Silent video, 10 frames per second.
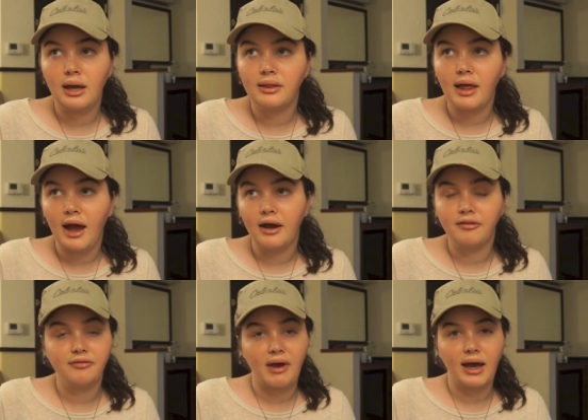and that
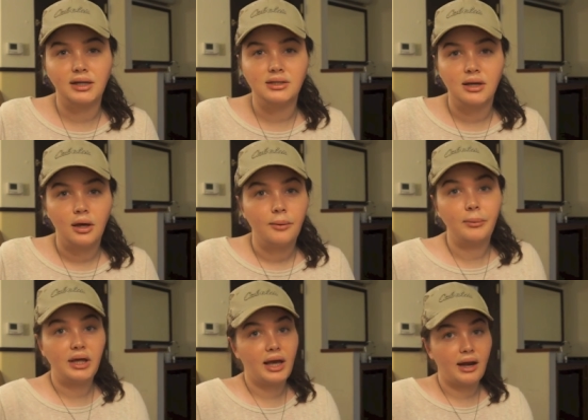affect
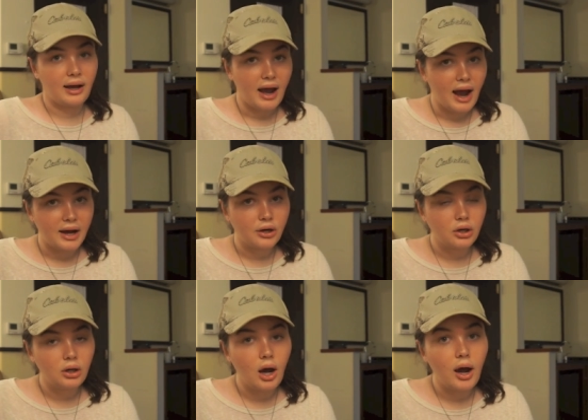me getting hired
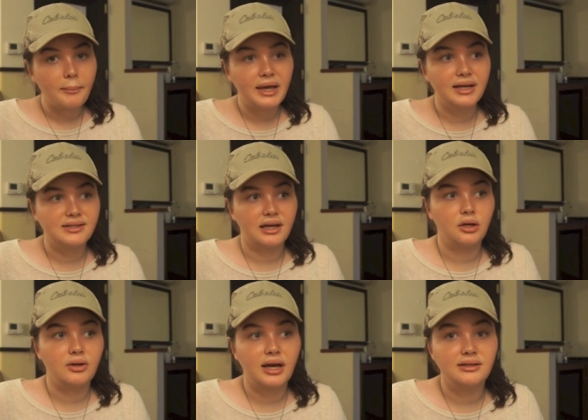or not, because I
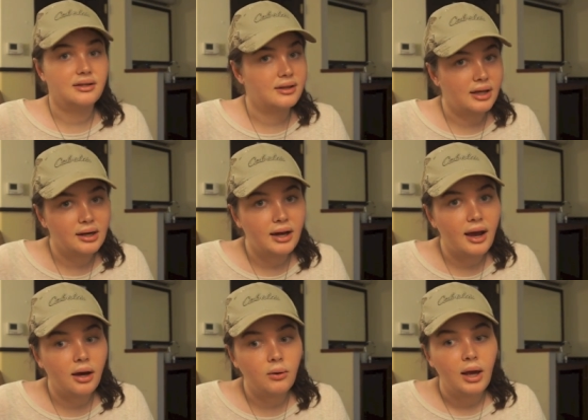know that is a thing
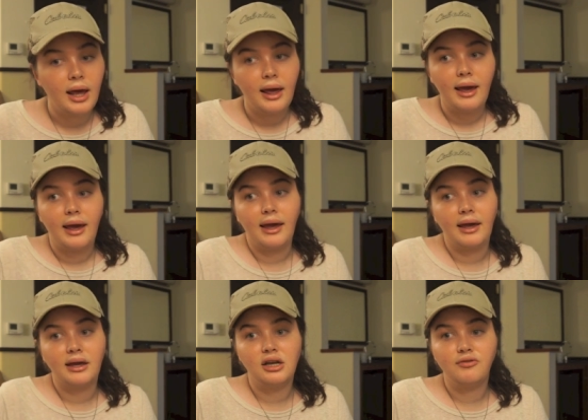now.
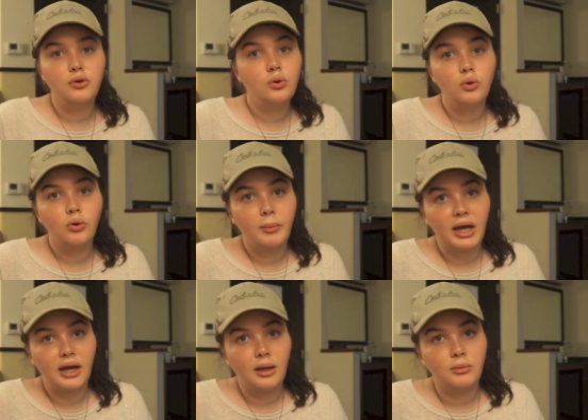And if you Google
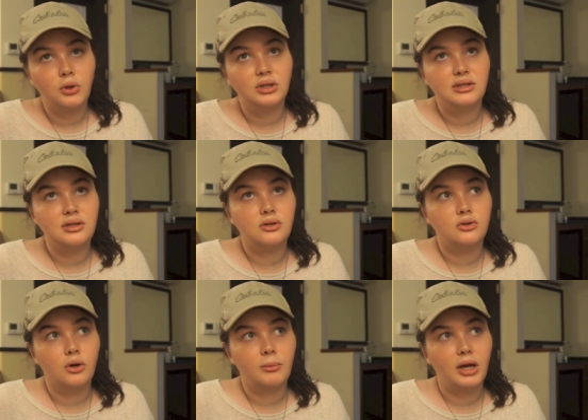my name, you can see
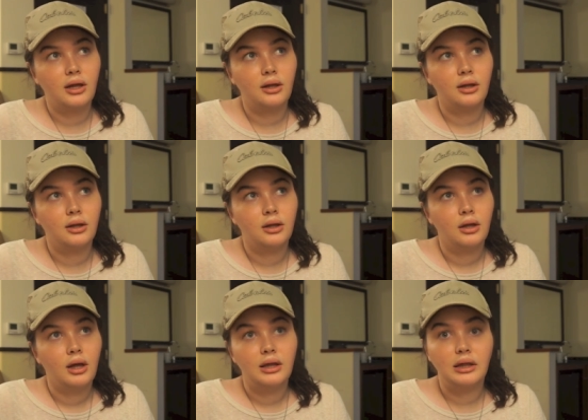so many
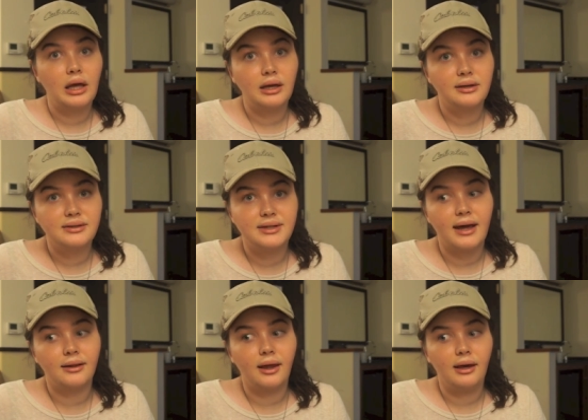things
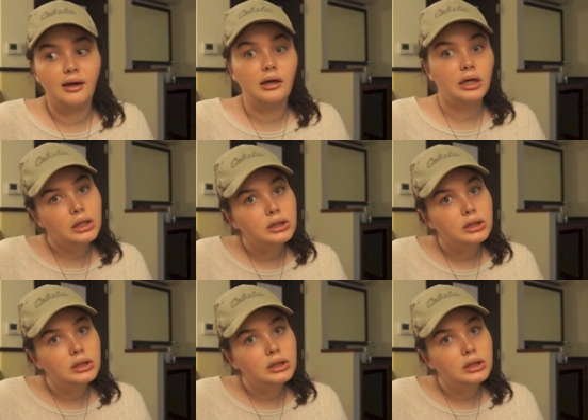that, like,